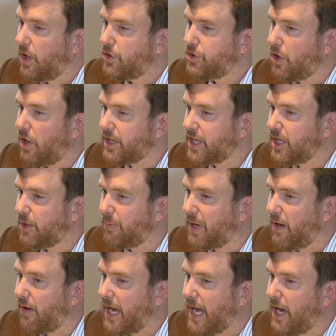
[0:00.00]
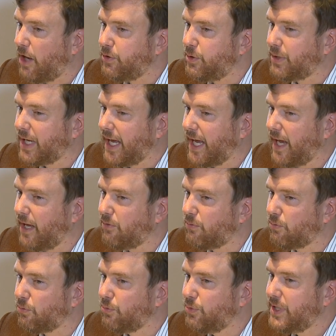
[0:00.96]
talking about how you
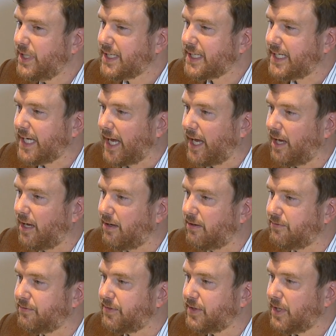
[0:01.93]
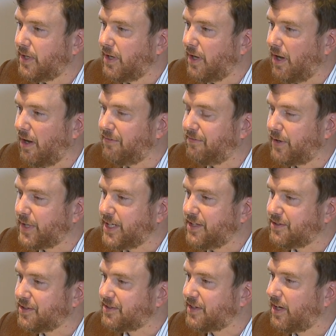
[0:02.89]
can't really have a funny
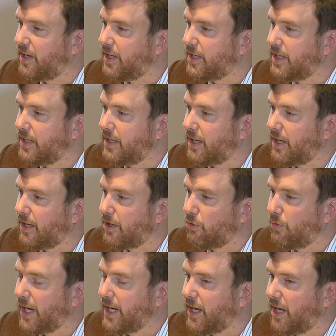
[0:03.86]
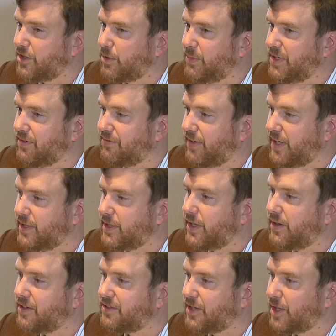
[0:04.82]
society and a right not to be offended
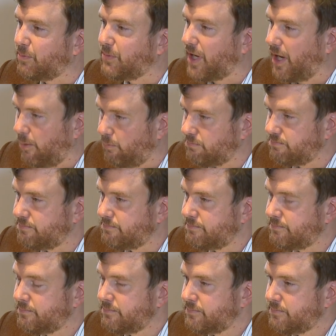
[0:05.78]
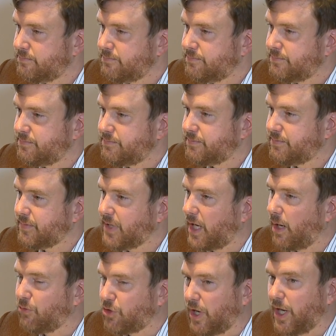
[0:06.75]
at the same time.
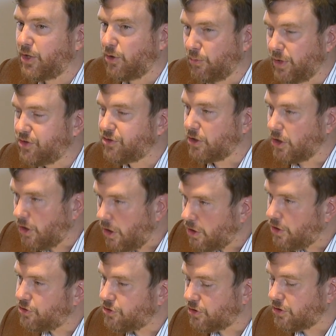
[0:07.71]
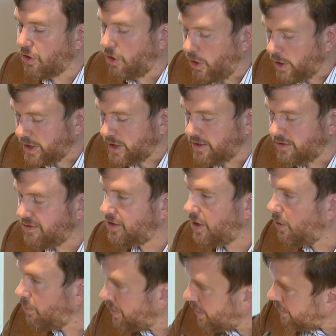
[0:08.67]
And I'm trying to reach a larger audience.
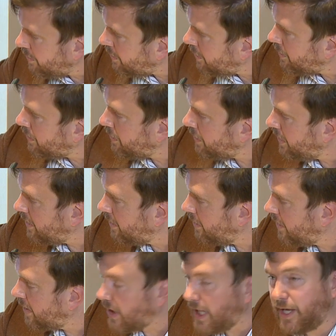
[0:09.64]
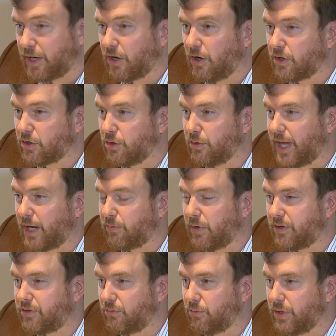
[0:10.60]
The Atlantic article,
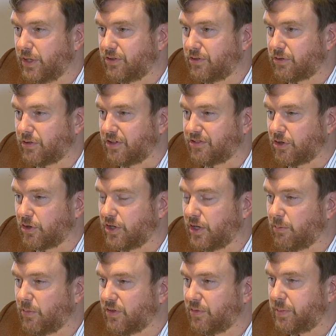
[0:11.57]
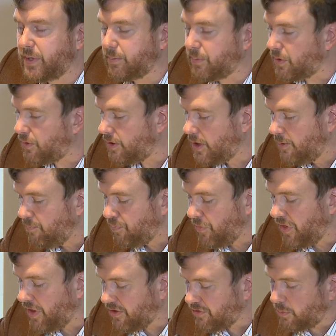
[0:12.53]
that reached a certain number of people.
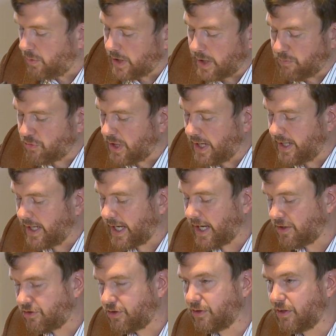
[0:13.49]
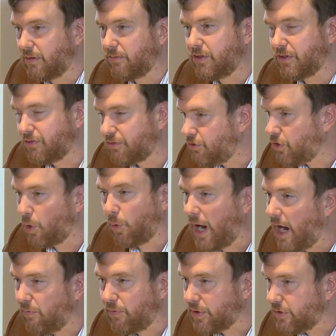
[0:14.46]
This one I'm trying to get to just Joe
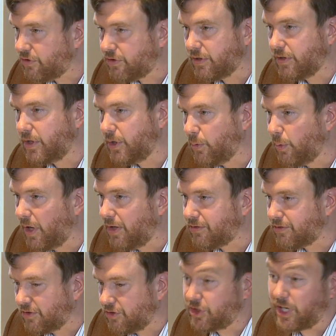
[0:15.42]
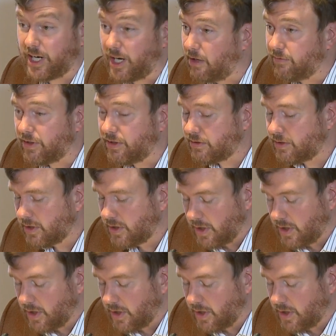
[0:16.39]
Average in the US or Jane Average.